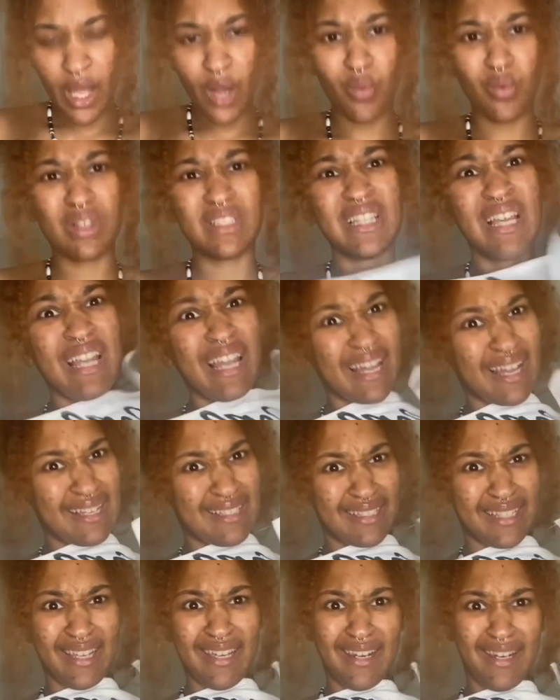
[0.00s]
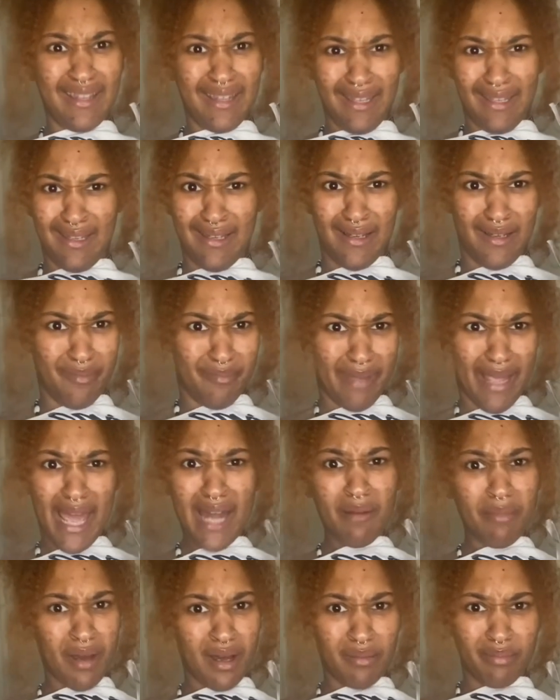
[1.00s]
Well, it's not like I say anything bad
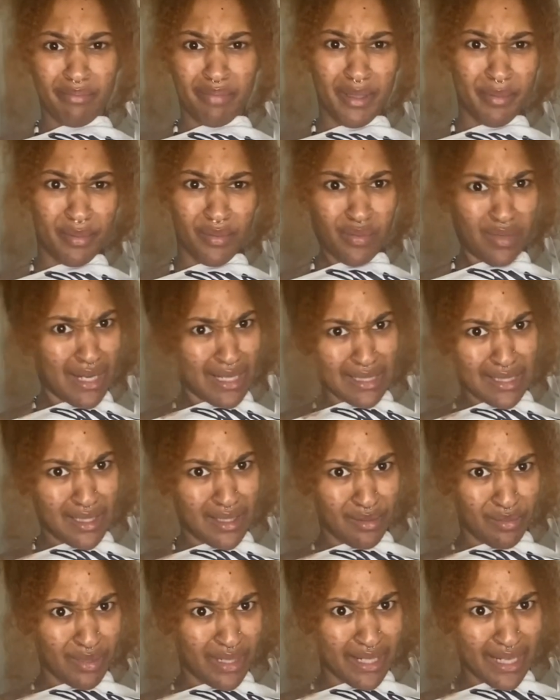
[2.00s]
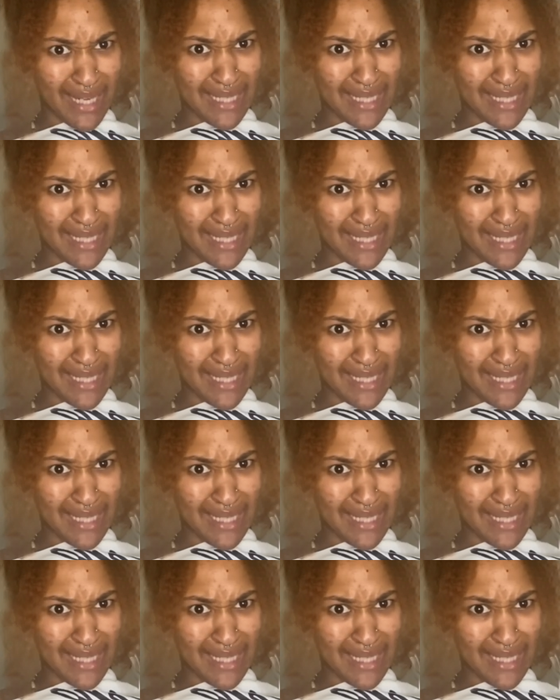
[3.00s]
about people when I see them with it.